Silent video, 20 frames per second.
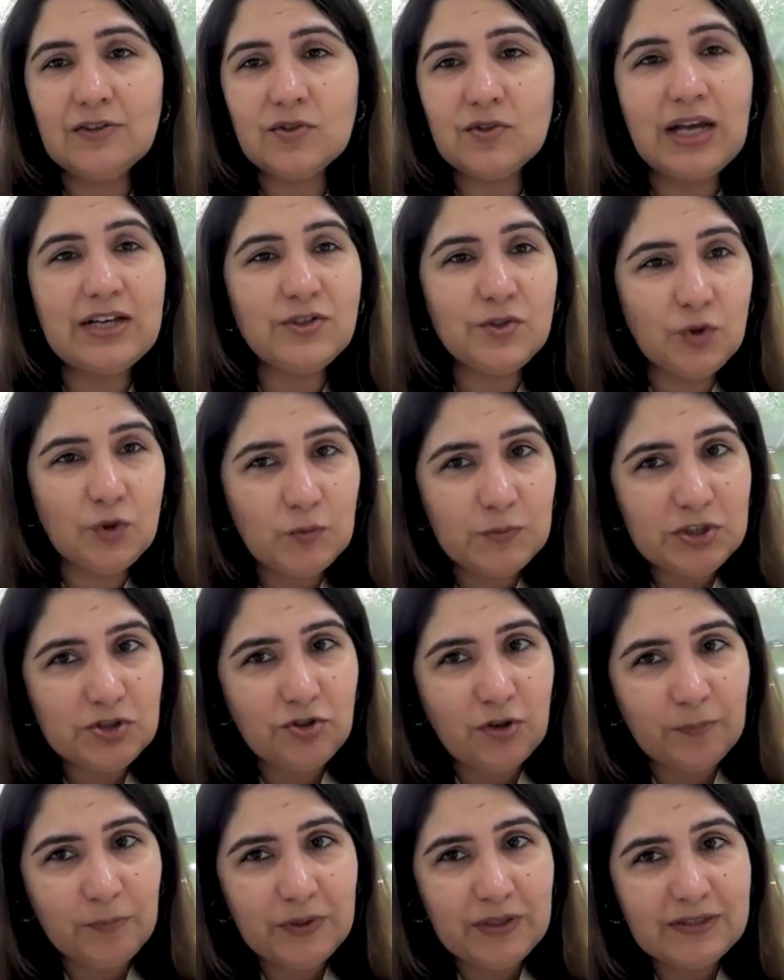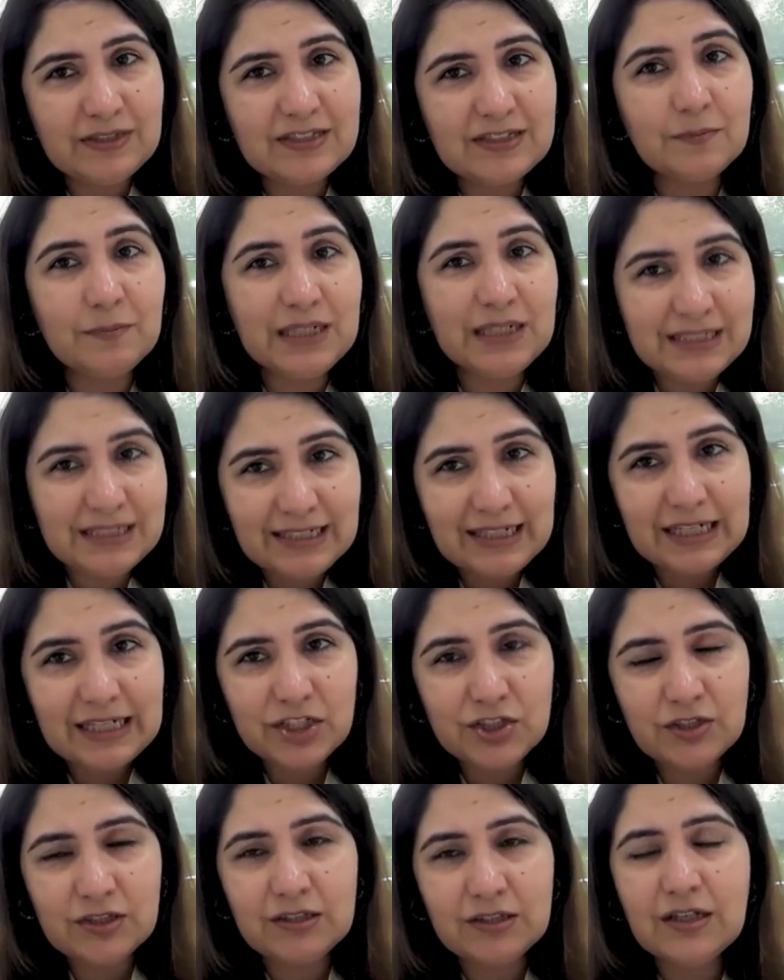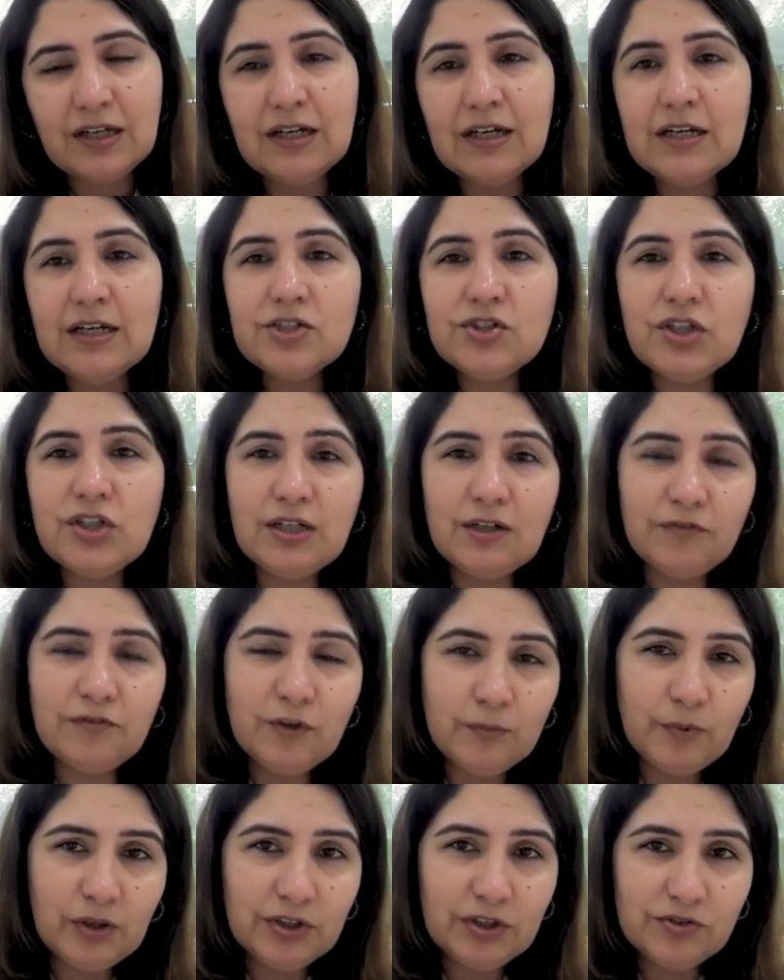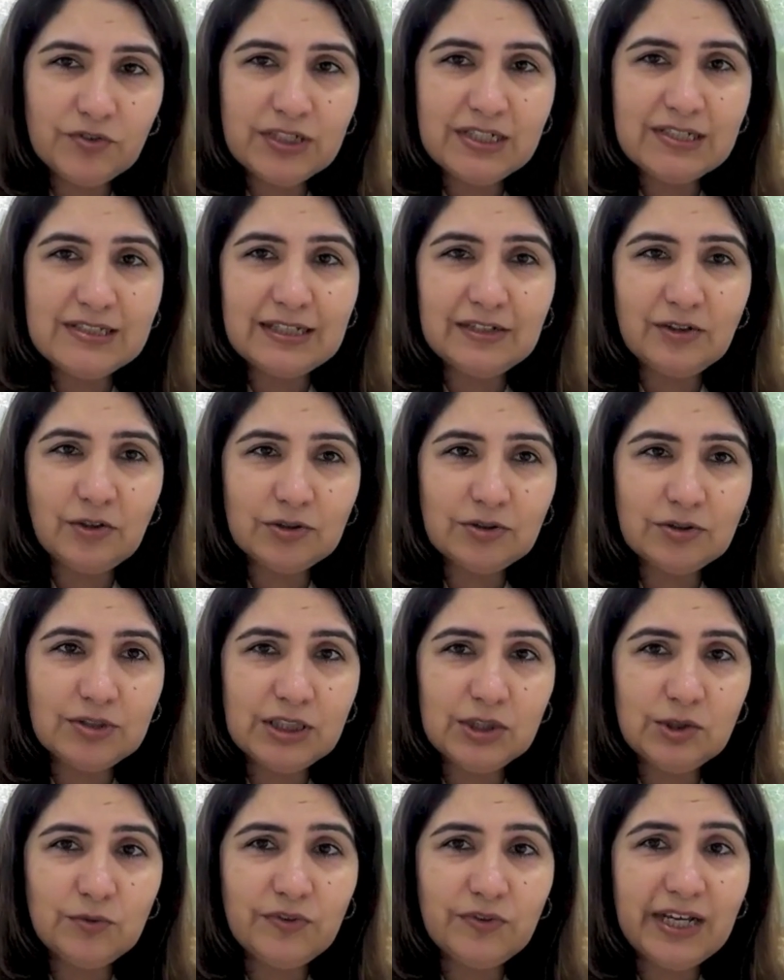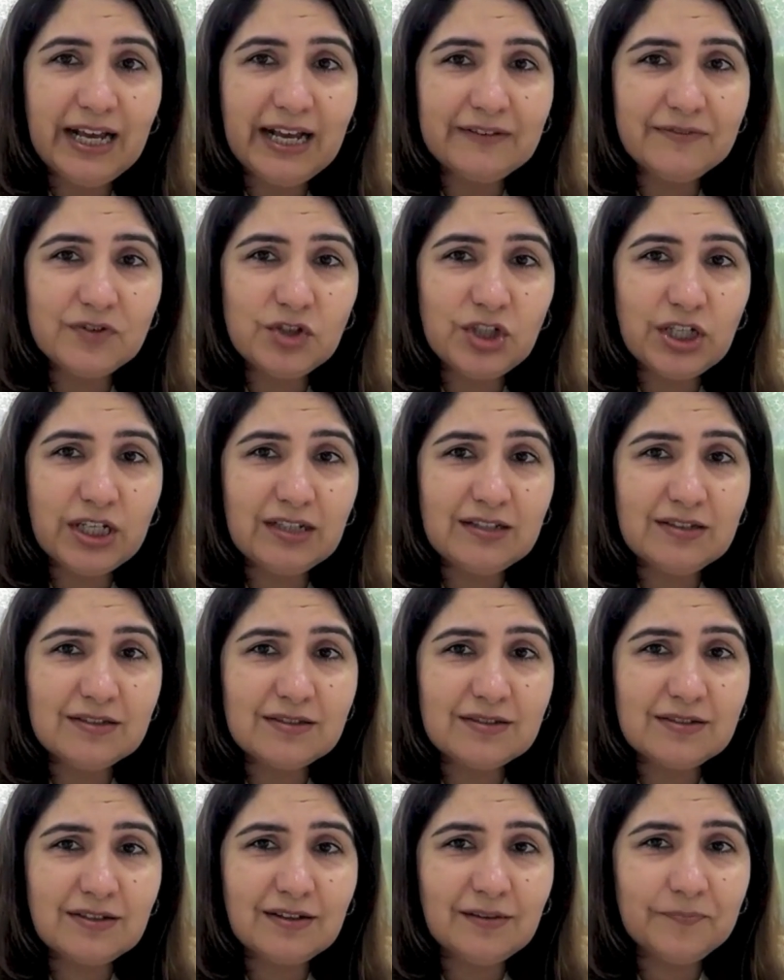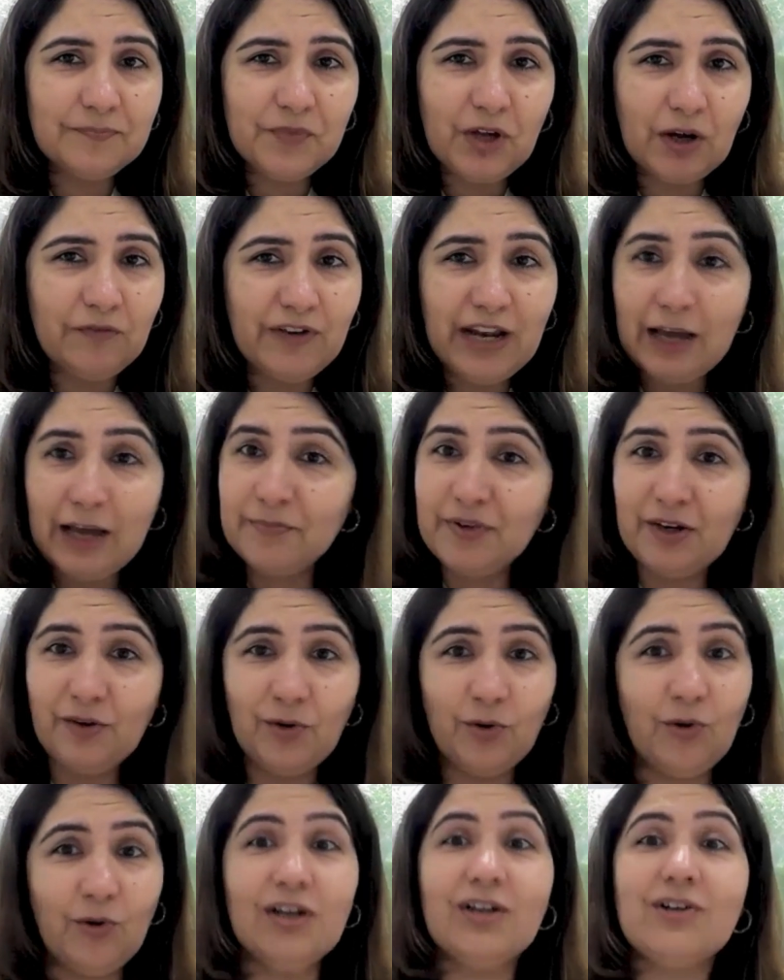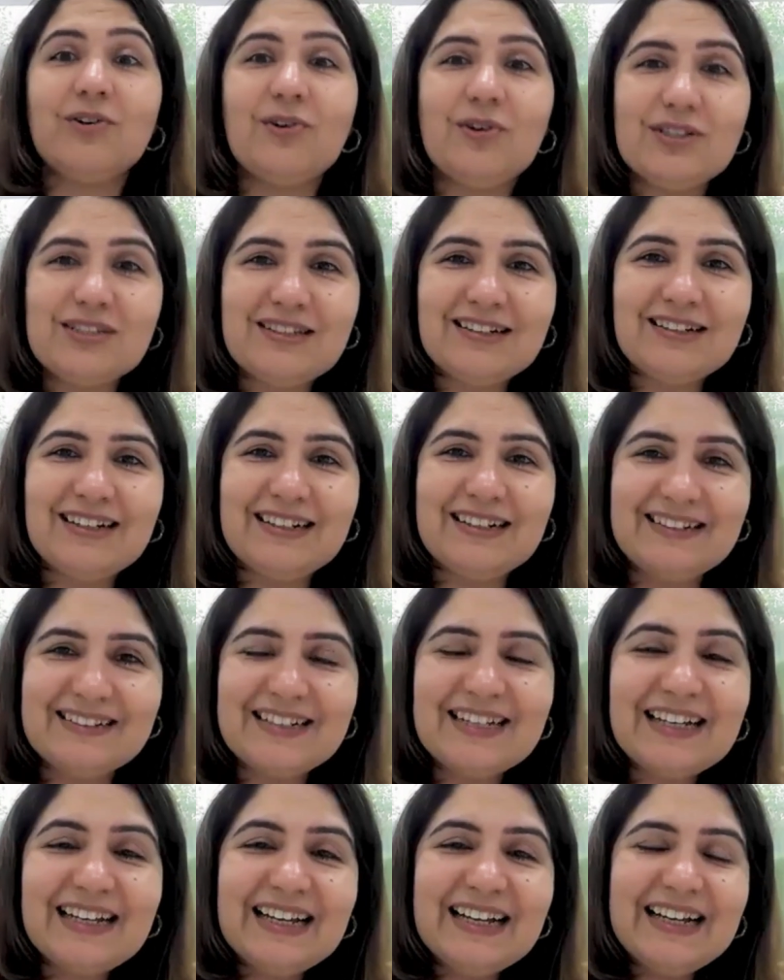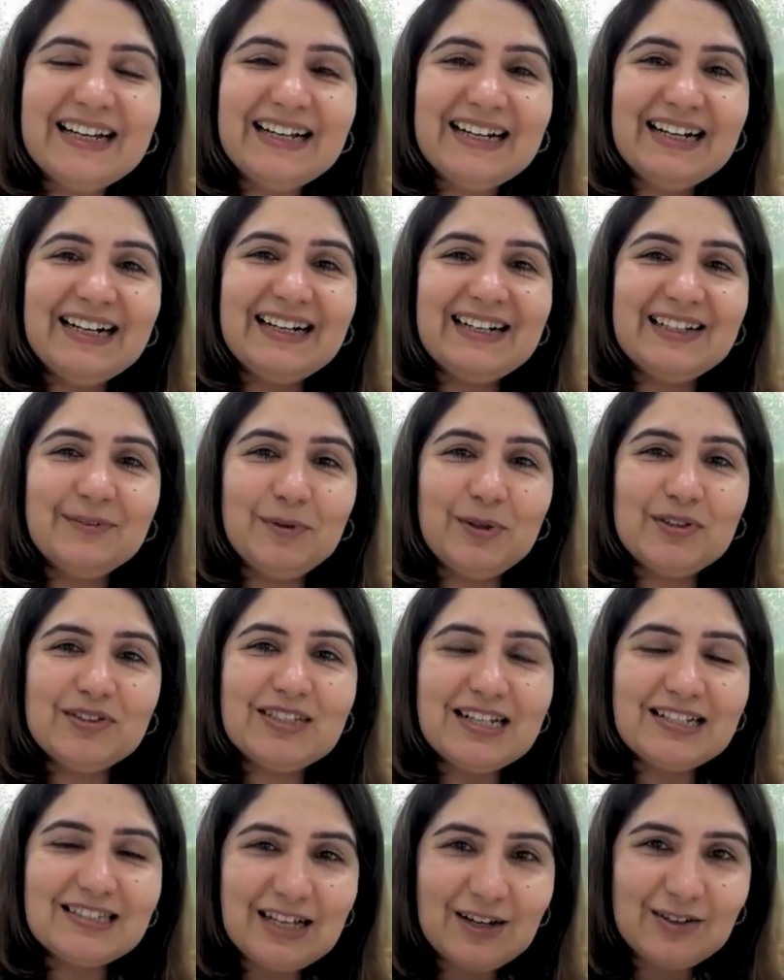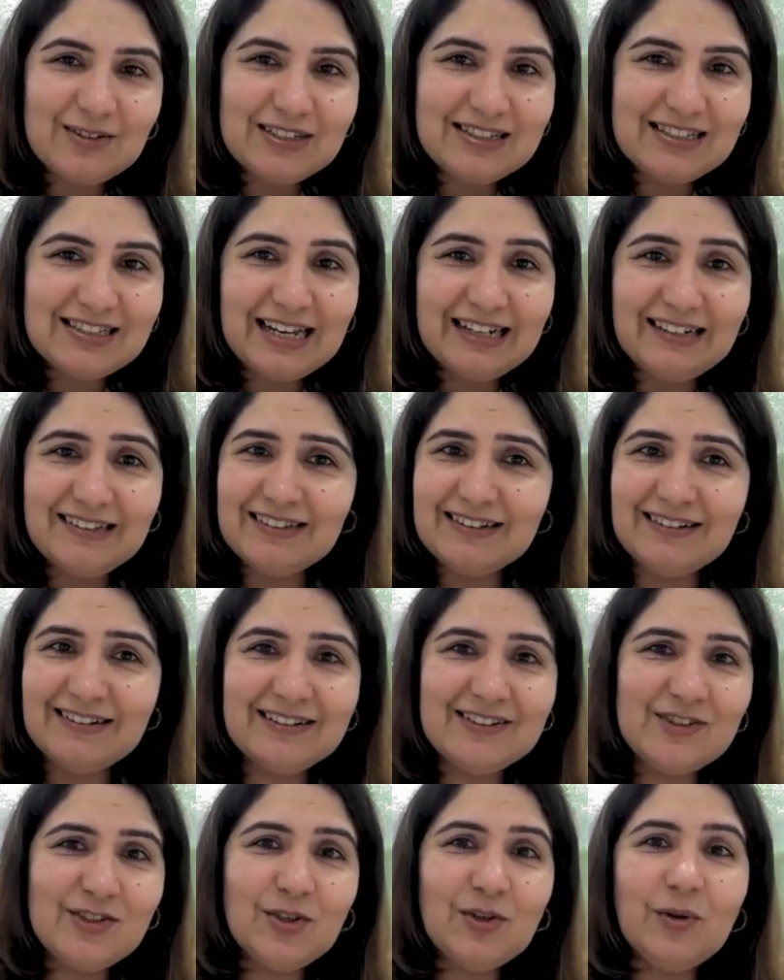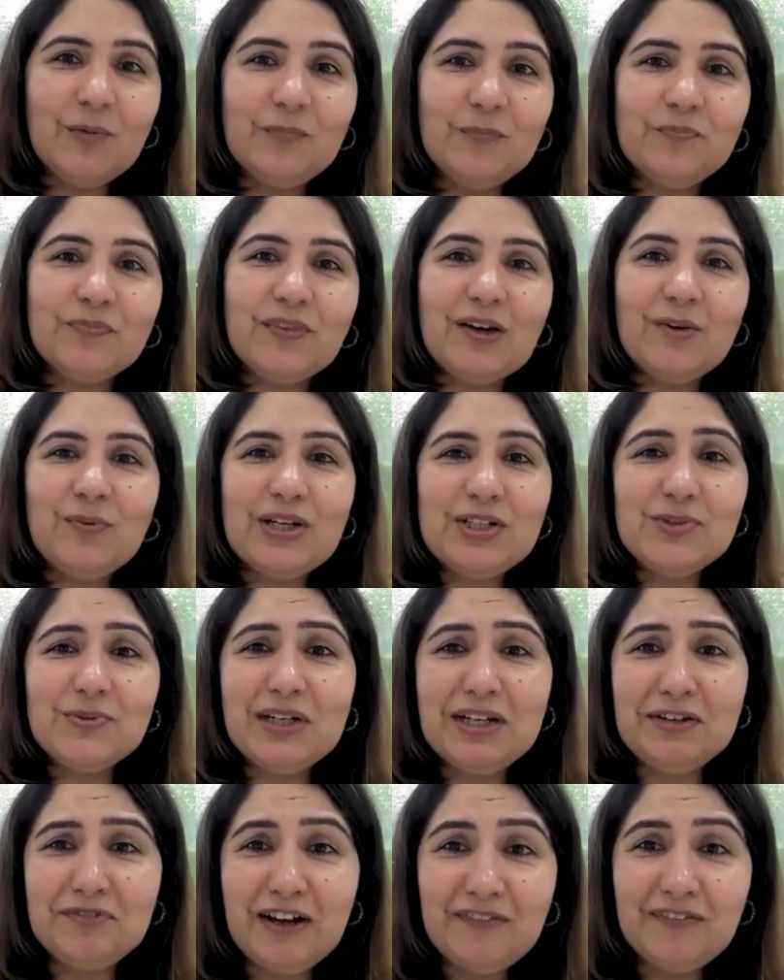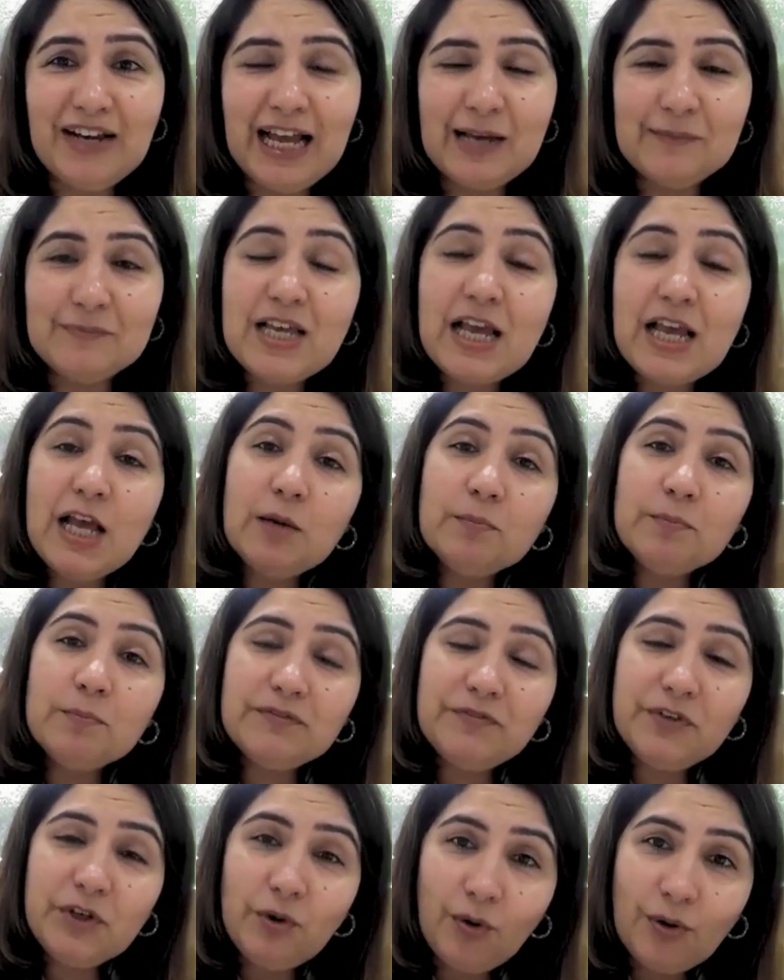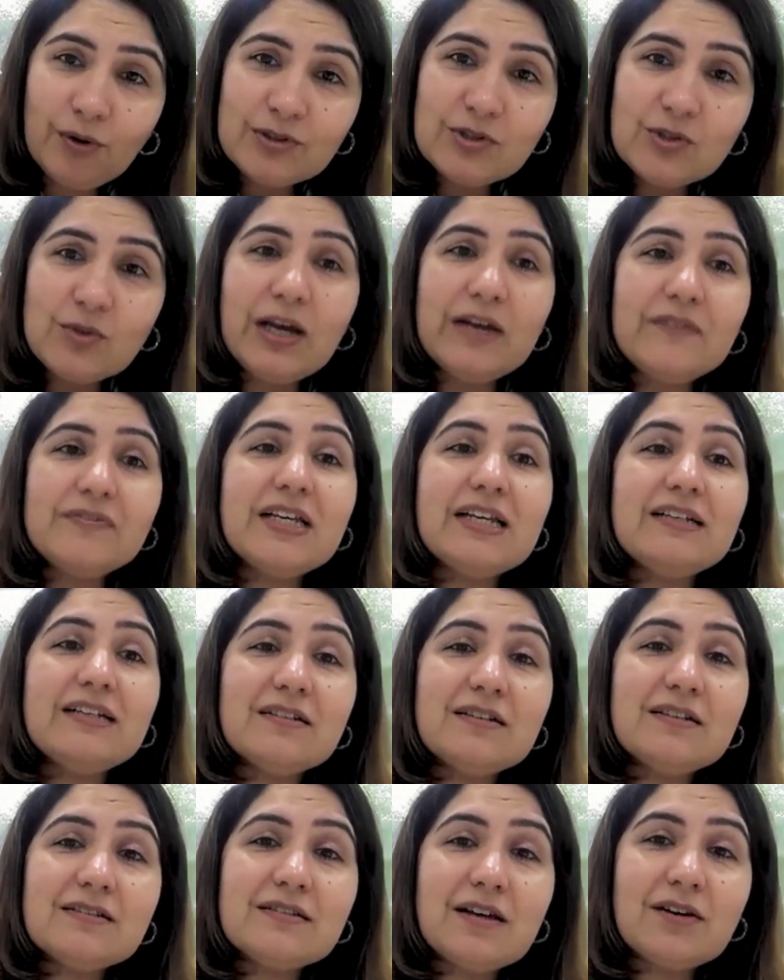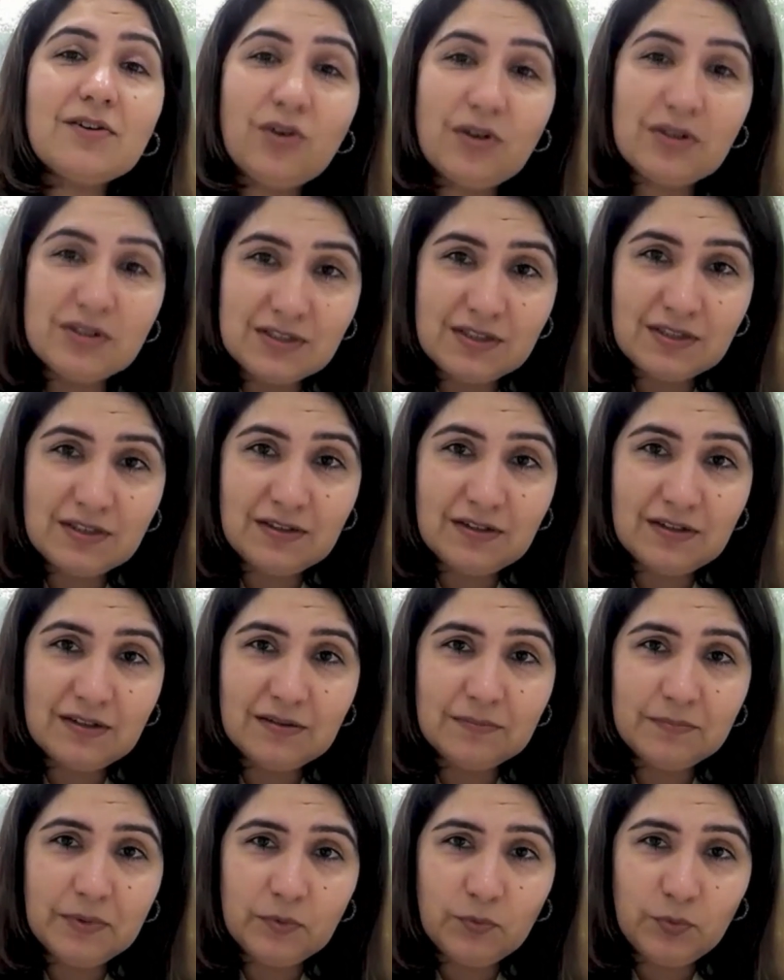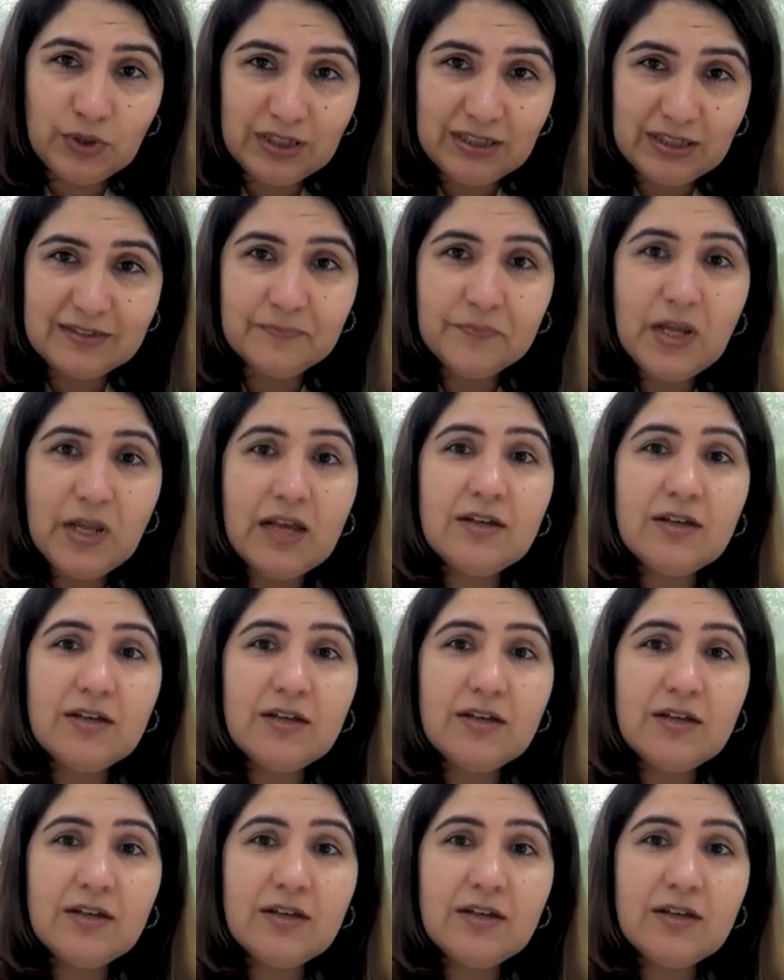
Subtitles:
So as you know, Metropolis is a multinational chain of laboratories, and not only do we have chains of lab all across the country, about 6,000 centers, 125 labs, but we also have centers across the world.